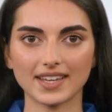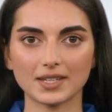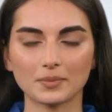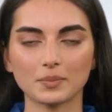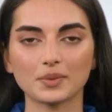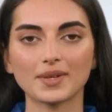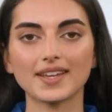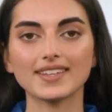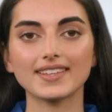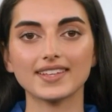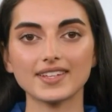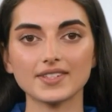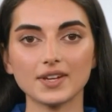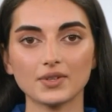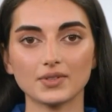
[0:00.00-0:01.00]
as
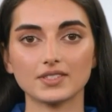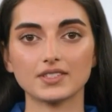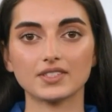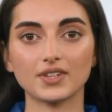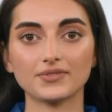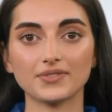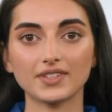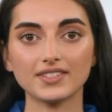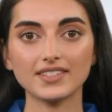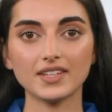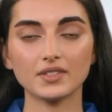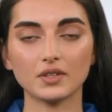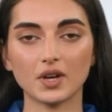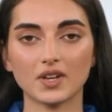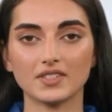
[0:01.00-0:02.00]
placing it on a surface
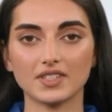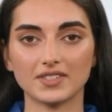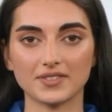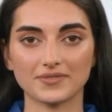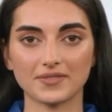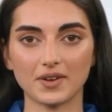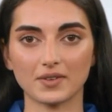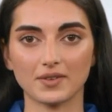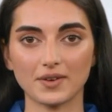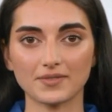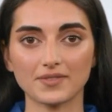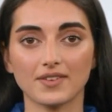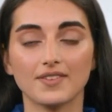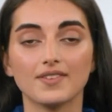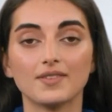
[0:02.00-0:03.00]
can cause it to fall
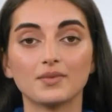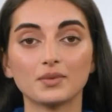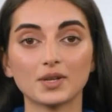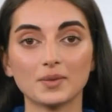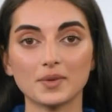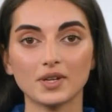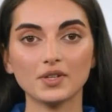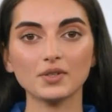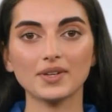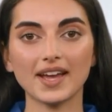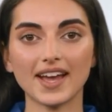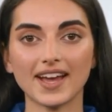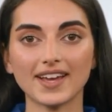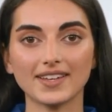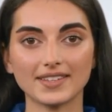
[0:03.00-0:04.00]
over. Limit your
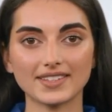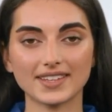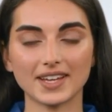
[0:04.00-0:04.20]
hands.